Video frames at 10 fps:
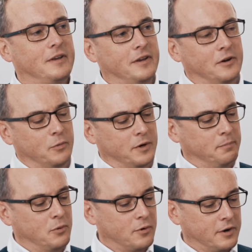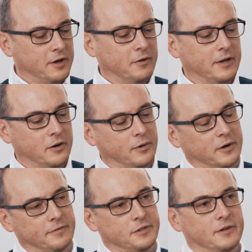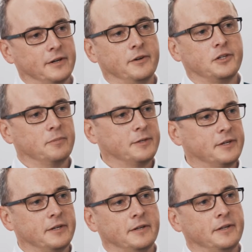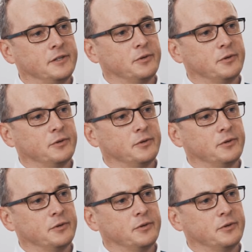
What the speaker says: what I'm more acutely aware of is your leadership style needs